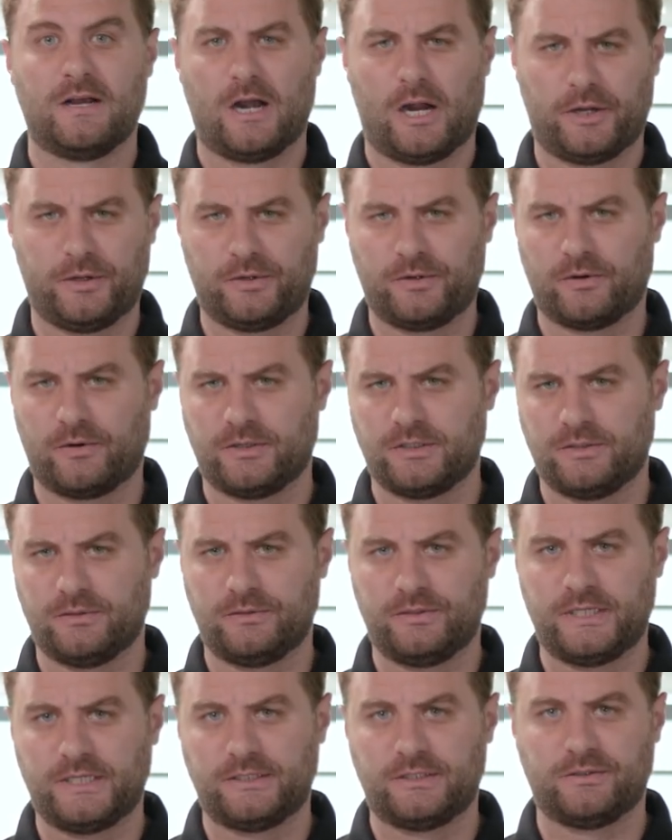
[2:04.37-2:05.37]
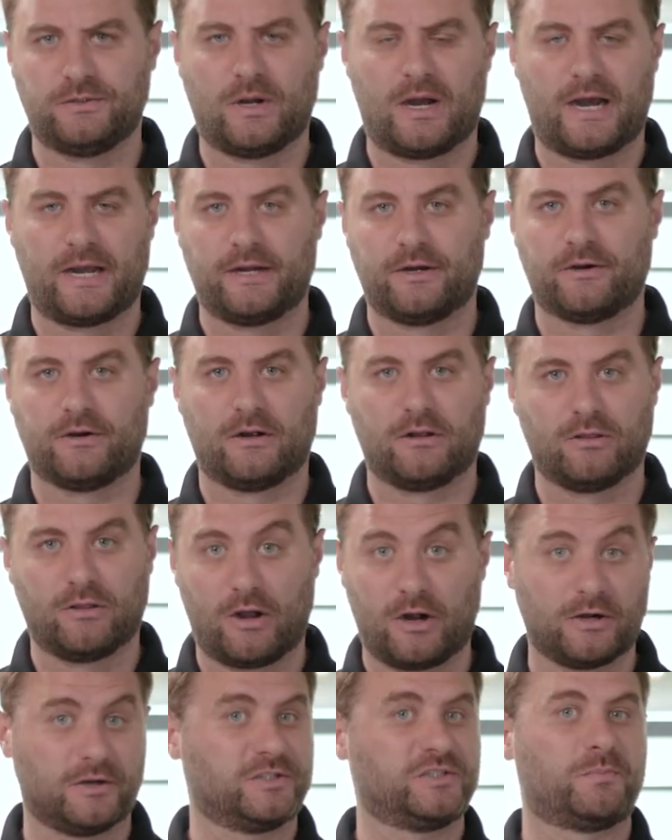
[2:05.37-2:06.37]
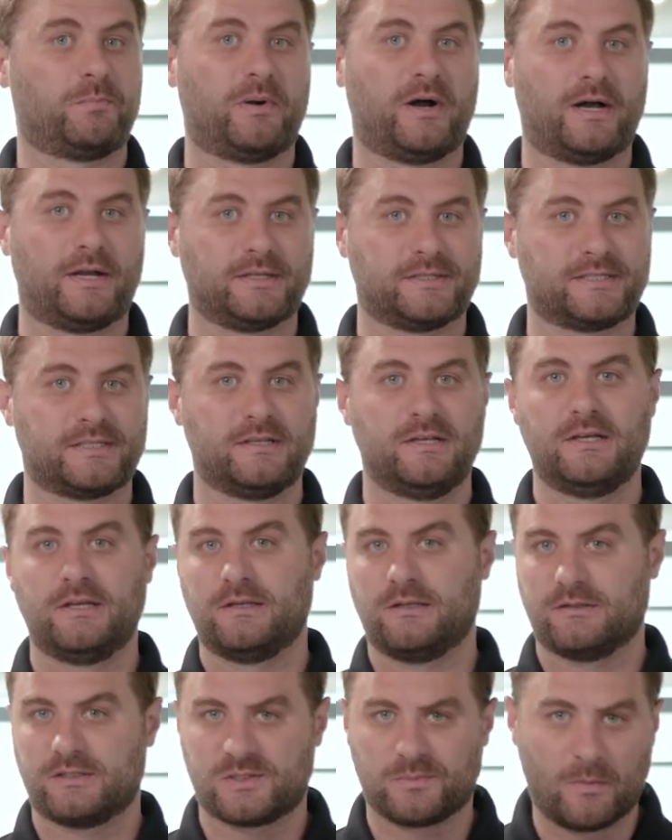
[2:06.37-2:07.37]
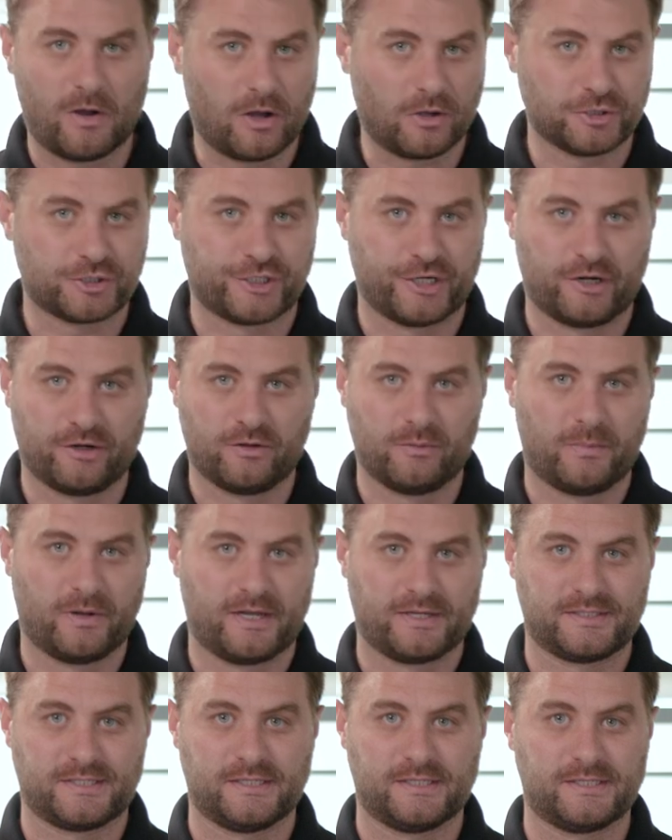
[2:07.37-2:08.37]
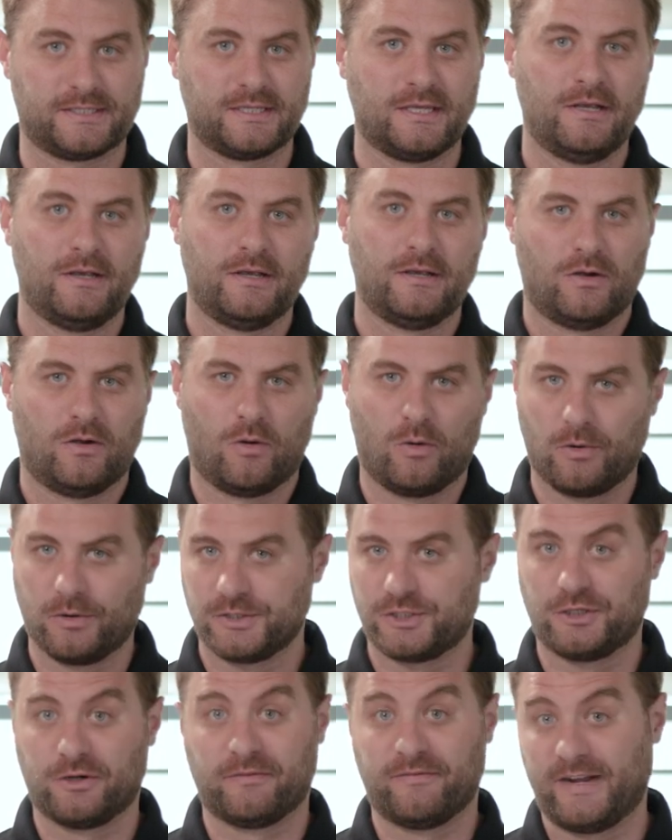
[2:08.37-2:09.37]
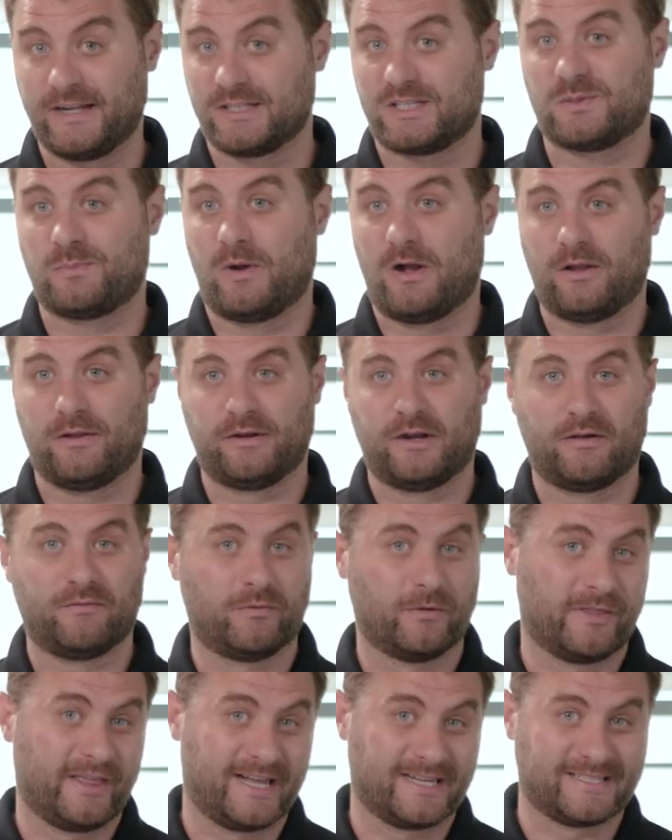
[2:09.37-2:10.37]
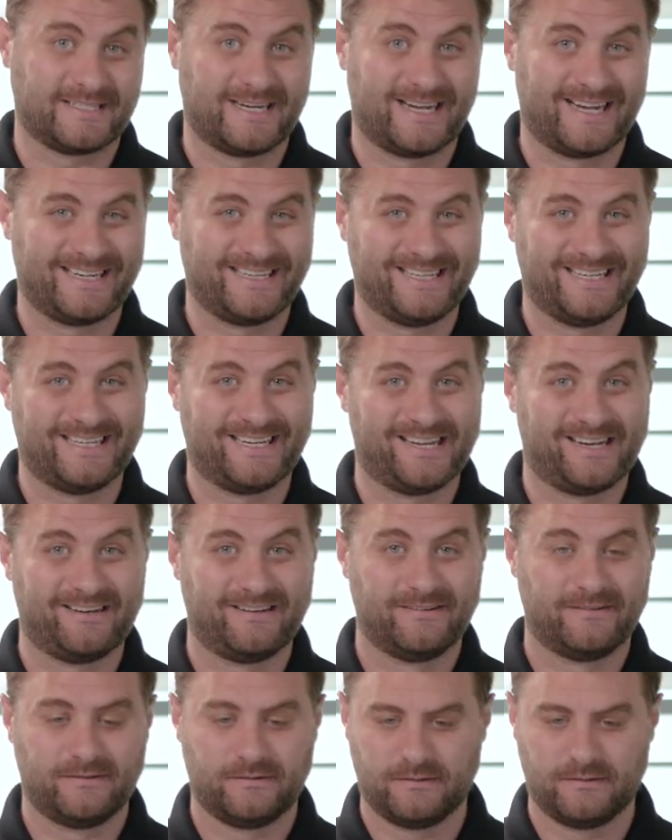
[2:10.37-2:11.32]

Are you going to need to hire a large bus, small shuttle buses, or is your event small enough where that's not needed?